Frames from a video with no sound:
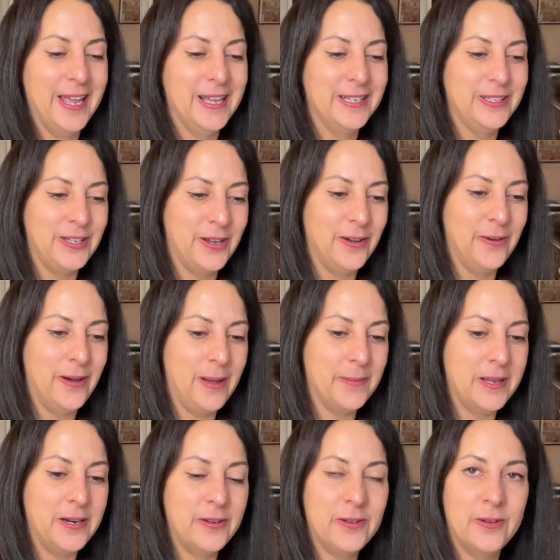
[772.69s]
So I'm
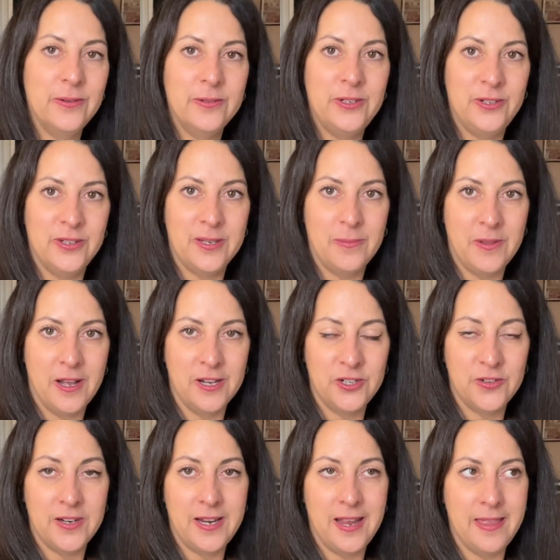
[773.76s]
gonna go do some
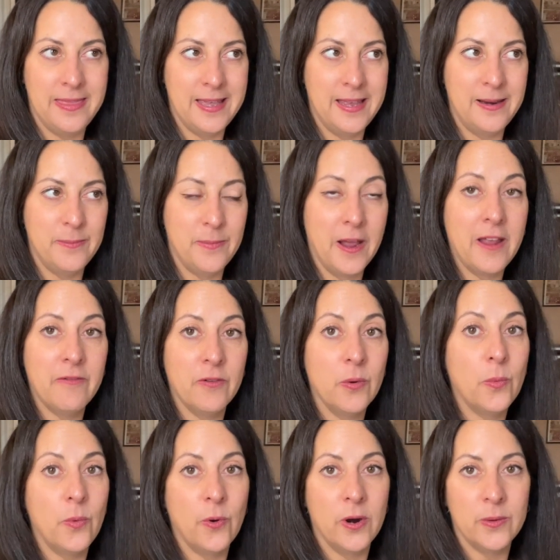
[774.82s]
laundry, and then my
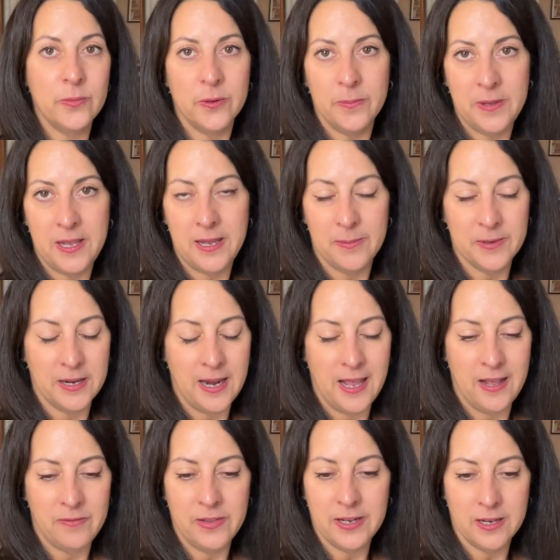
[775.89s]
reward will be, I'm gonna
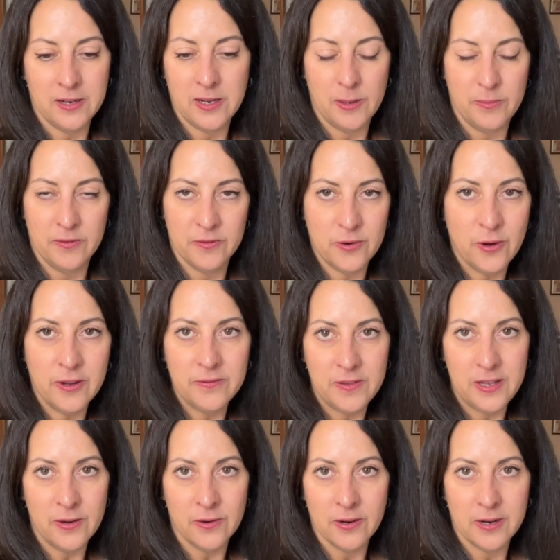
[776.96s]
have like a cup of
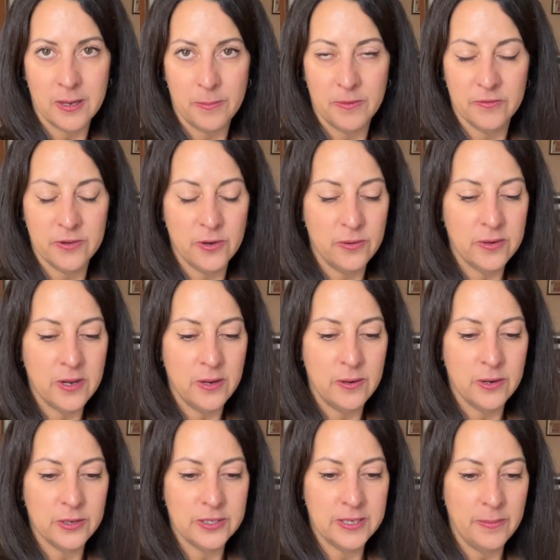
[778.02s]
coffee or a cup of cocoa
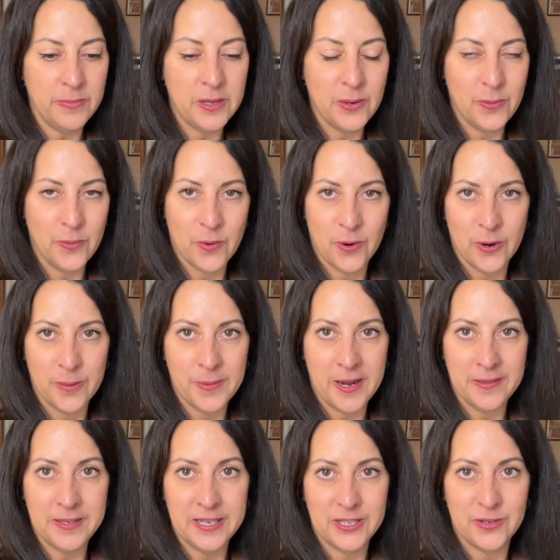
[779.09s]
or something warm on this